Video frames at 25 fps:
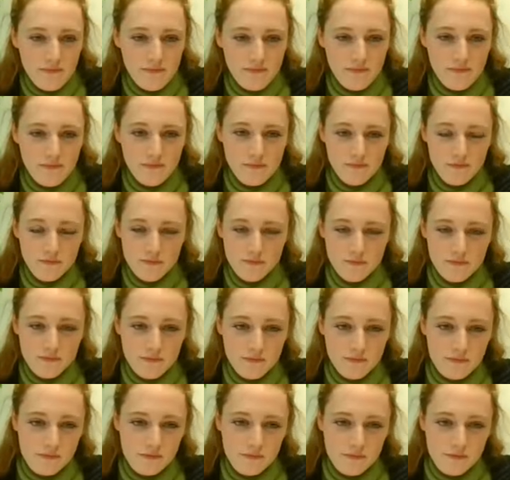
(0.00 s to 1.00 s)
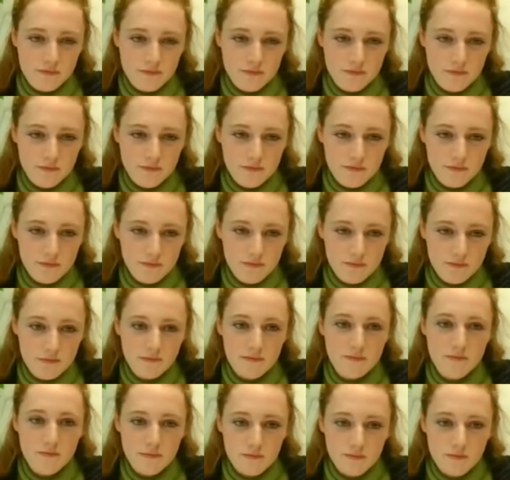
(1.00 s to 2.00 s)

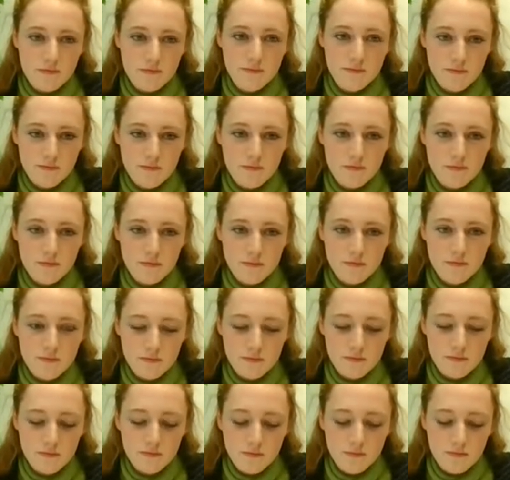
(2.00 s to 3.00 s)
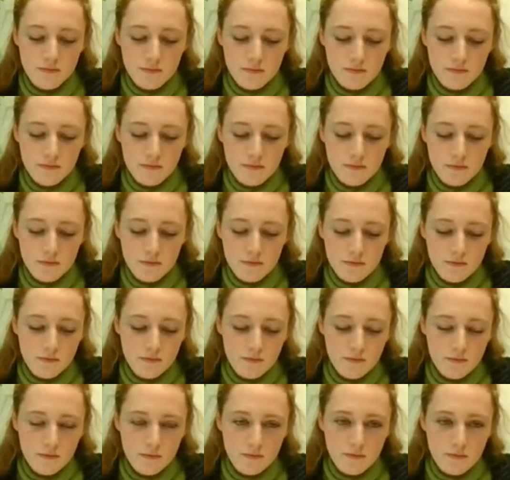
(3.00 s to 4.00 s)

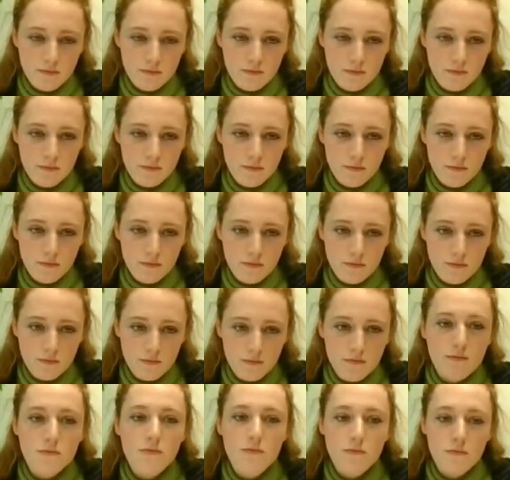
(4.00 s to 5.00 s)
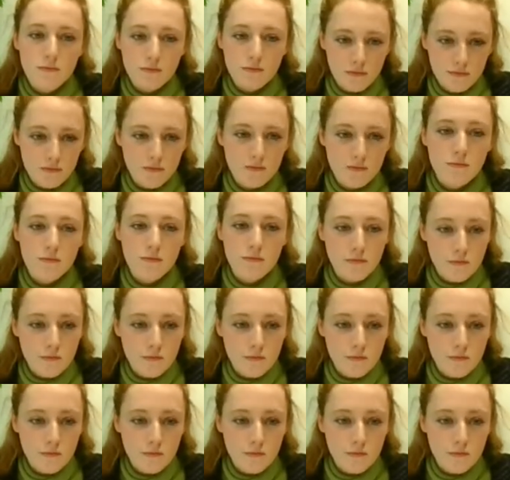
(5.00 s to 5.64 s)
No words are spoken by the person on screen.